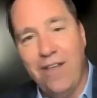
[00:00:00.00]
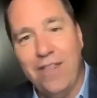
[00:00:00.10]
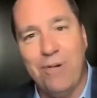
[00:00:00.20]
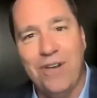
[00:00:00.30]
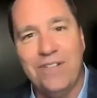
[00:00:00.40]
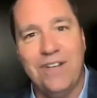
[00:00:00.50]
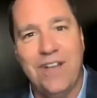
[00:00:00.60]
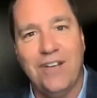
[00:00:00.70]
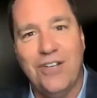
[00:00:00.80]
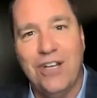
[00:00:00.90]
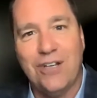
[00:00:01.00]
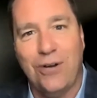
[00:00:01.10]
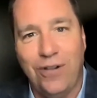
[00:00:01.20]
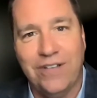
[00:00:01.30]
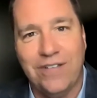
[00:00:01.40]
of the presentation, he
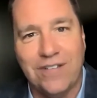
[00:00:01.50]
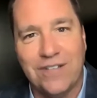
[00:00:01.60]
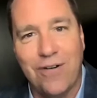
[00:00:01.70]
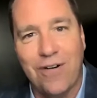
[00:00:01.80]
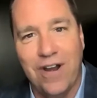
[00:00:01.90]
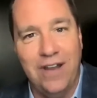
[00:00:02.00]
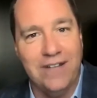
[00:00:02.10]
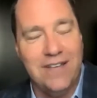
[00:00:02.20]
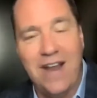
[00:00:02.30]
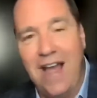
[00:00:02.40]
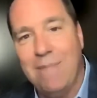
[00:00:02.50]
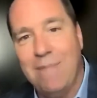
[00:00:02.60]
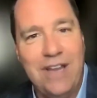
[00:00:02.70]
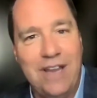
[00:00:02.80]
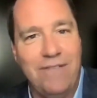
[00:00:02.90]
told us a story and said, "I
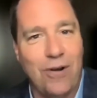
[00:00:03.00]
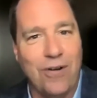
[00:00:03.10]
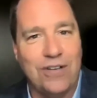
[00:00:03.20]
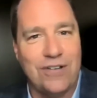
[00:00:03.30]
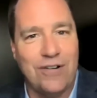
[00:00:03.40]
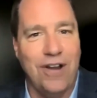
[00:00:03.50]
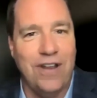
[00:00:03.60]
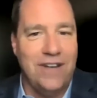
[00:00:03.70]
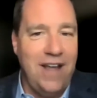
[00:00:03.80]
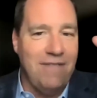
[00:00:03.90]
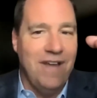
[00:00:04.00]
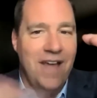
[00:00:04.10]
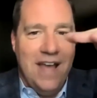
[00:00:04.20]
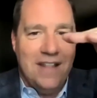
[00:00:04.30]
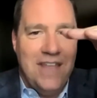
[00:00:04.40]
believe your story is enough."
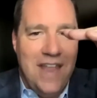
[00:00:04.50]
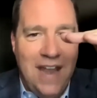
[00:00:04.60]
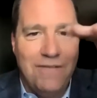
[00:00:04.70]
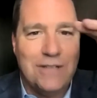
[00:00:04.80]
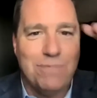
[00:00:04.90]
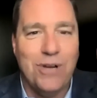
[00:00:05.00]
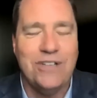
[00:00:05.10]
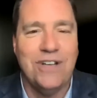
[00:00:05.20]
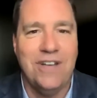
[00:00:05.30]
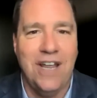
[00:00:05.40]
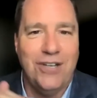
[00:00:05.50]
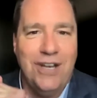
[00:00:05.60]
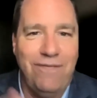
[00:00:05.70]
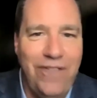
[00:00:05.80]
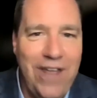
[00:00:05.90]
At the end of his presentation,
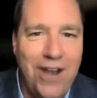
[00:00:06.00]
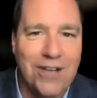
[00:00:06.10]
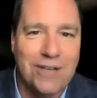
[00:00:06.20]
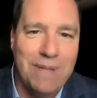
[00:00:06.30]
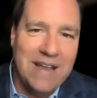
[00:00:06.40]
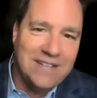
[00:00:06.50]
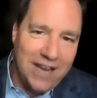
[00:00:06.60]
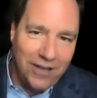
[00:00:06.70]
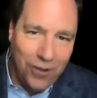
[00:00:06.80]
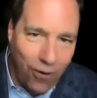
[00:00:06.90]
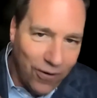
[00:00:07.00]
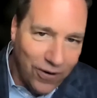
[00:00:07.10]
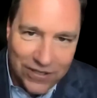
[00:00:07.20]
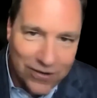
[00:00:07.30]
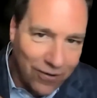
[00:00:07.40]
he finished by saying, "Your
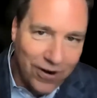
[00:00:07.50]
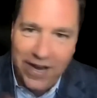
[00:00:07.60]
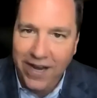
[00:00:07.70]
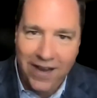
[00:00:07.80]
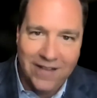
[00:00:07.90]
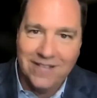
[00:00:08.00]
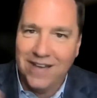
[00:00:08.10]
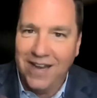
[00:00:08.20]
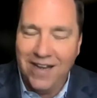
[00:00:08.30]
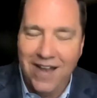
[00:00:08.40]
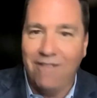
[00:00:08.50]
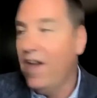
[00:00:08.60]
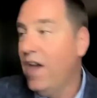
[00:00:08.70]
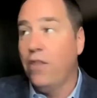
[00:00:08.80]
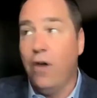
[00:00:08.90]
story is
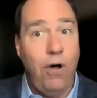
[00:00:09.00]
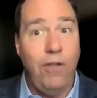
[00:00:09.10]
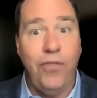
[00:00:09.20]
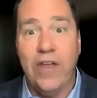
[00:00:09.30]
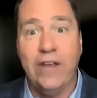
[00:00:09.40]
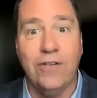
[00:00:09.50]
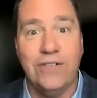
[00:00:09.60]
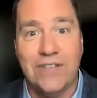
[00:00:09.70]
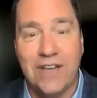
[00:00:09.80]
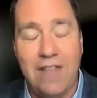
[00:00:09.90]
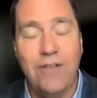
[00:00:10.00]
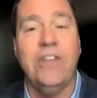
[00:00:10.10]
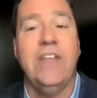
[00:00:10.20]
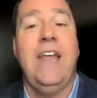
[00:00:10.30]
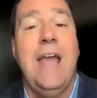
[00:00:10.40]
enough." The whole thing goes together
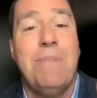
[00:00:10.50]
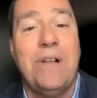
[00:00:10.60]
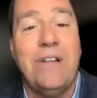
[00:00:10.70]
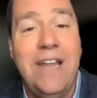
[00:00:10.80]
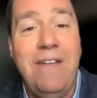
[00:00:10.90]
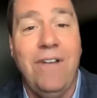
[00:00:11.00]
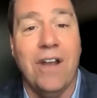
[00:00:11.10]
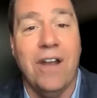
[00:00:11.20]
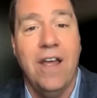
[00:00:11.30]
and they can't believe it.